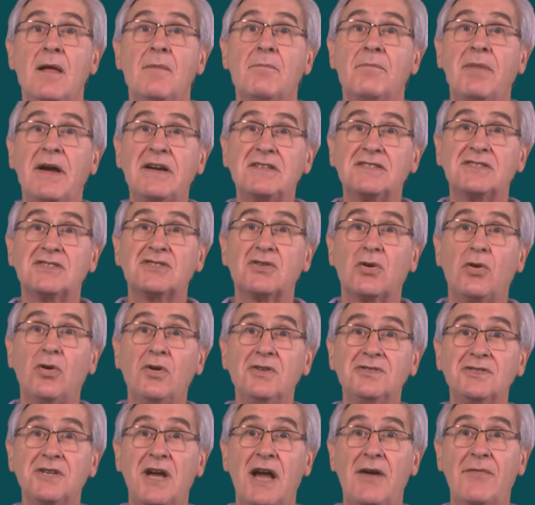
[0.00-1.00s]
Patients
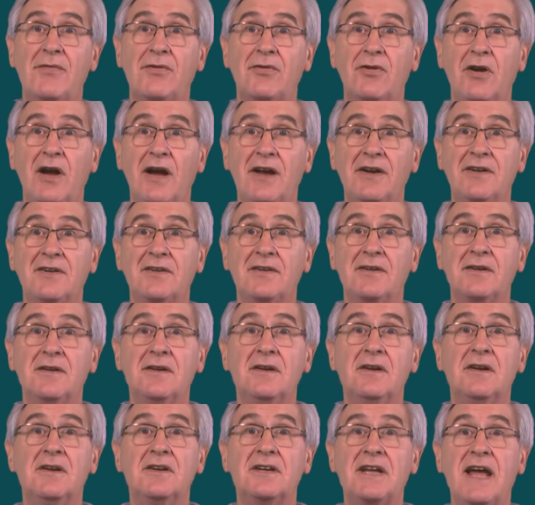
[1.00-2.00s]
also have a right
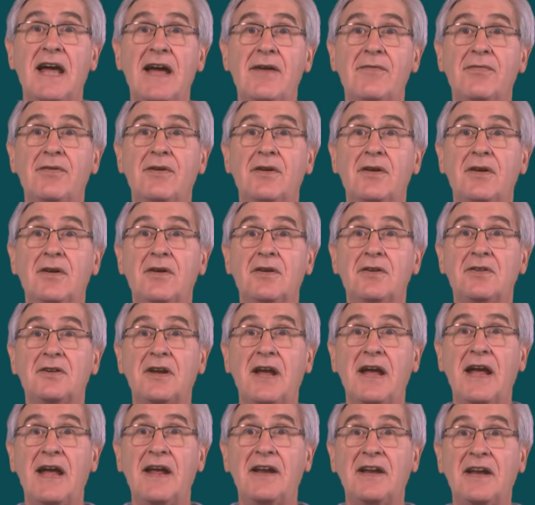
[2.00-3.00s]
to
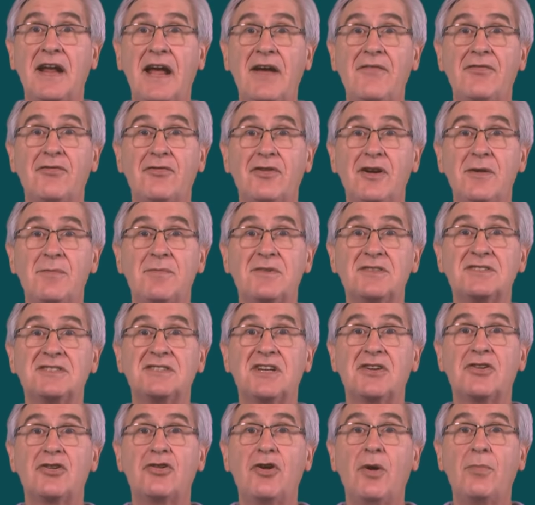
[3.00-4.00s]
have treatments
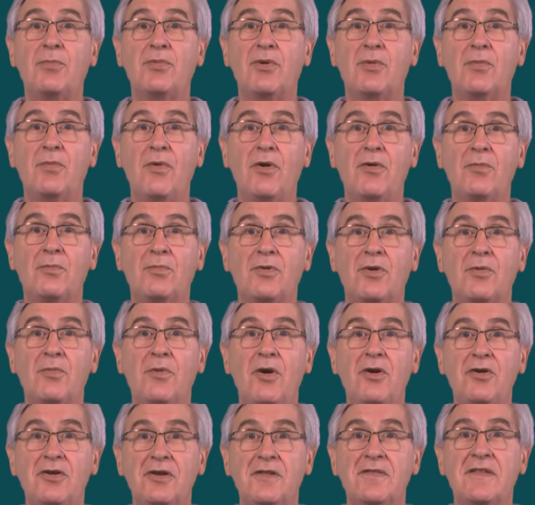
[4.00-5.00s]
that are not
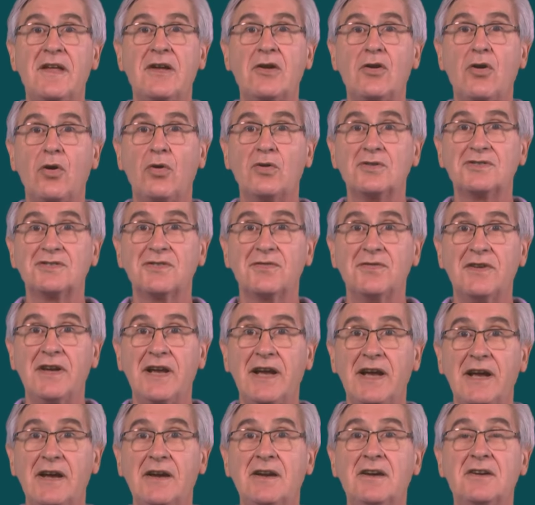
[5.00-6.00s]
promoting their goals of
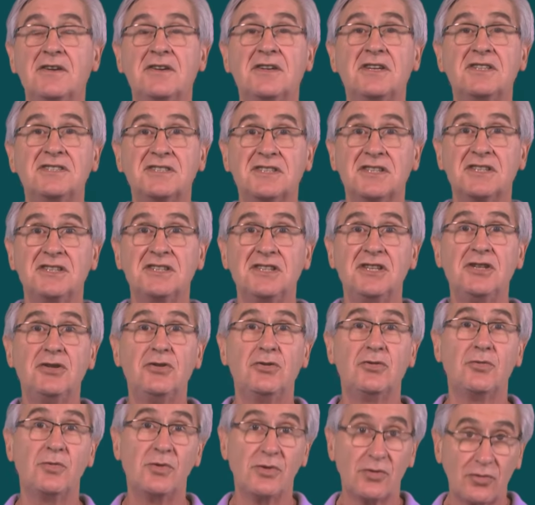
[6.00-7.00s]
care
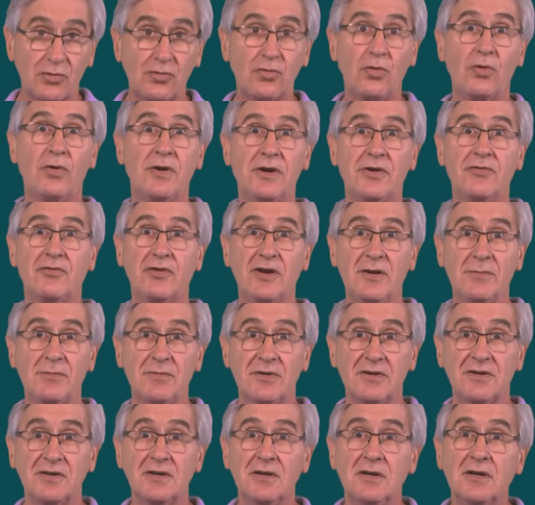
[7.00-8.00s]
discontinued, withdrawing
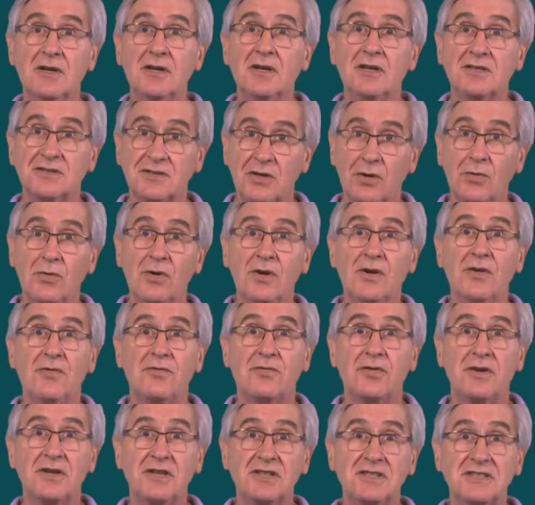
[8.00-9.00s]
treatment. So,
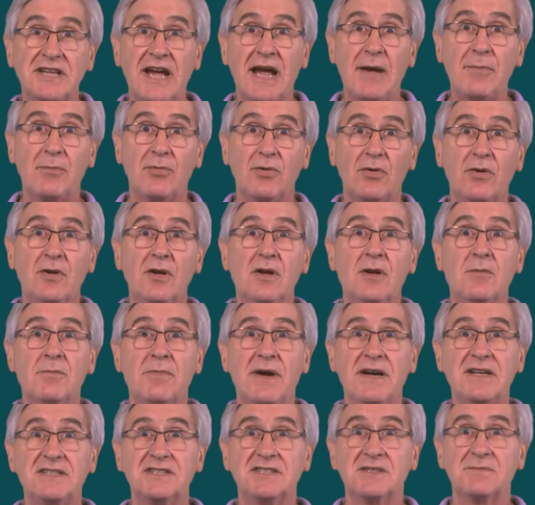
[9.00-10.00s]
for example, a
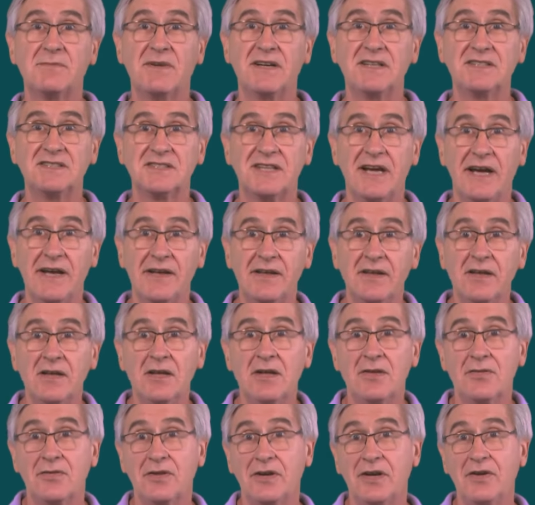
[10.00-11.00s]
patient may say
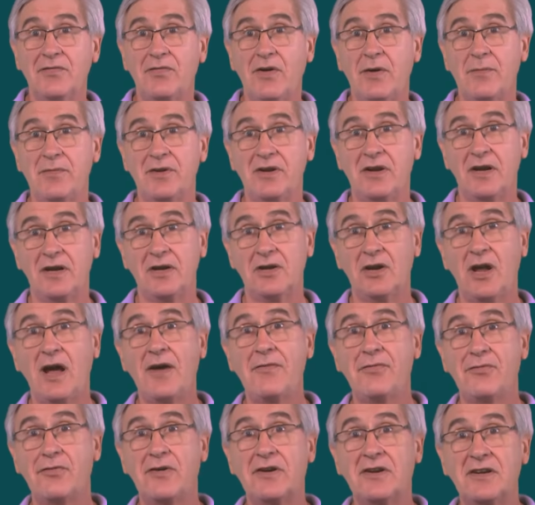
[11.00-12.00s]
that if I'm in a
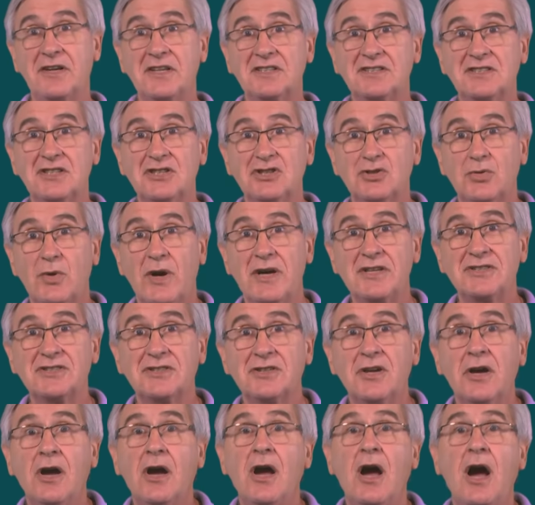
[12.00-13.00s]
life-threatening
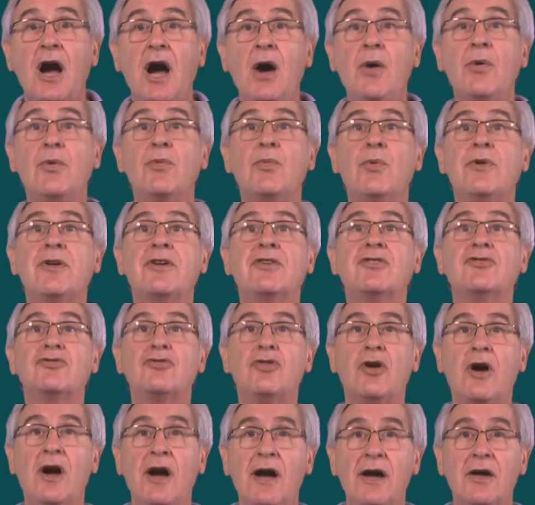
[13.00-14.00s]
situation, I would want a
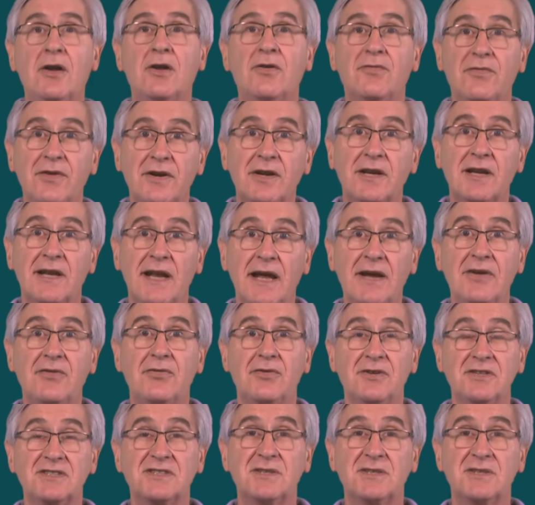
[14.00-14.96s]
trial of ventilatory